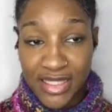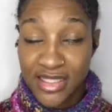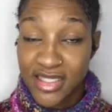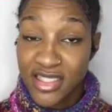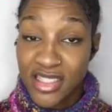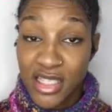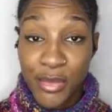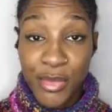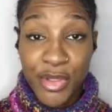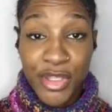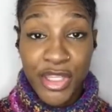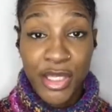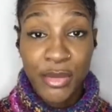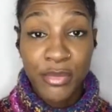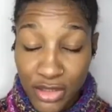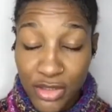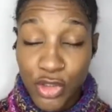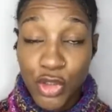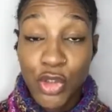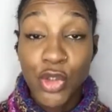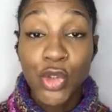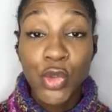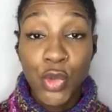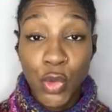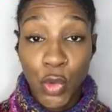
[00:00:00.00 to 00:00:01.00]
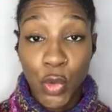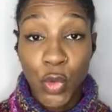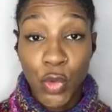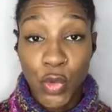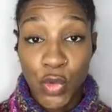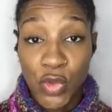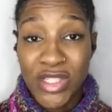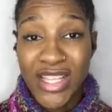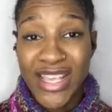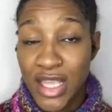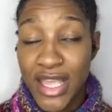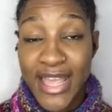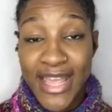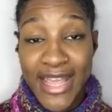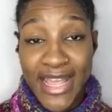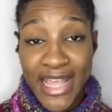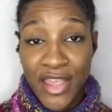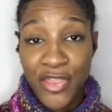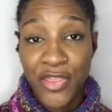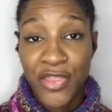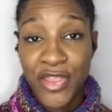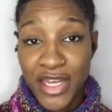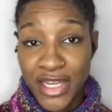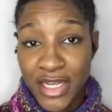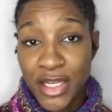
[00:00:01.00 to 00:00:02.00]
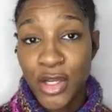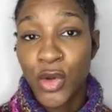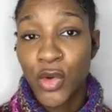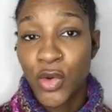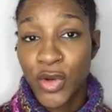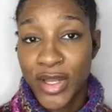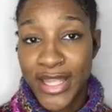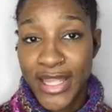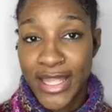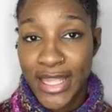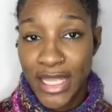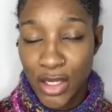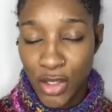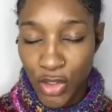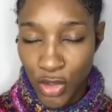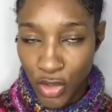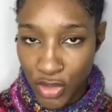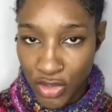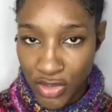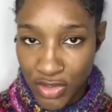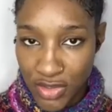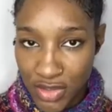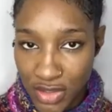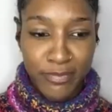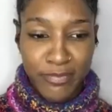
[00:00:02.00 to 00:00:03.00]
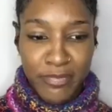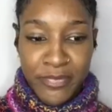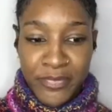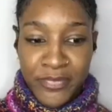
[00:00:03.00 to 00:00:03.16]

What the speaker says: Some of them do cause hair thinning or hair loss.